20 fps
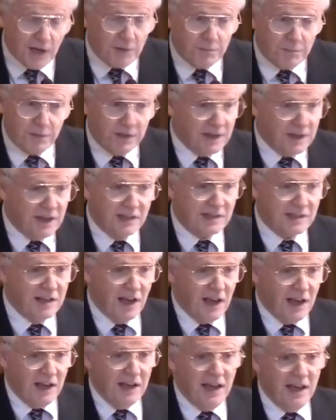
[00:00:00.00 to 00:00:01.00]
because
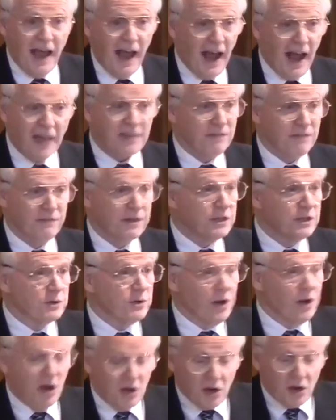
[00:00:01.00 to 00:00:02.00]
he had the victory
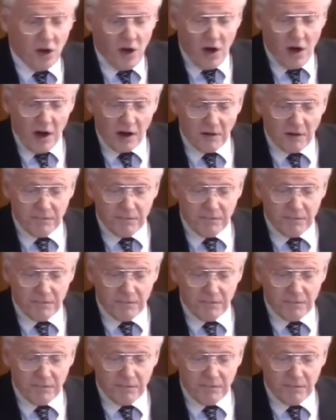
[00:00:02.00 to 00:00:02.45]
all along.